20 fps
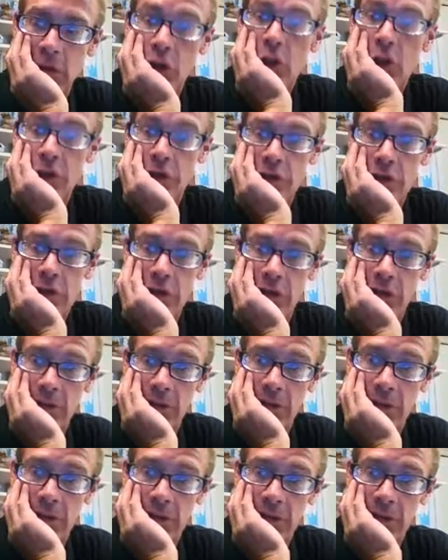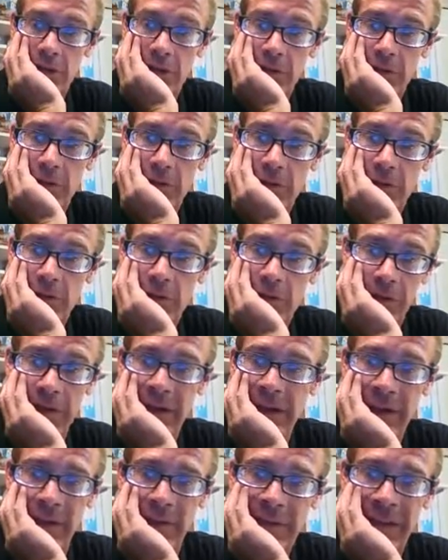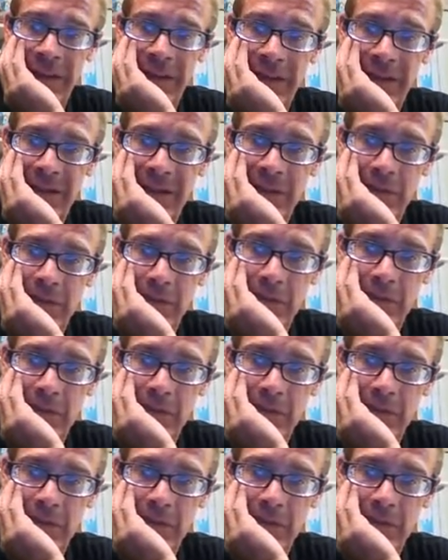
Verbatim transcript: You're disturbed, not me.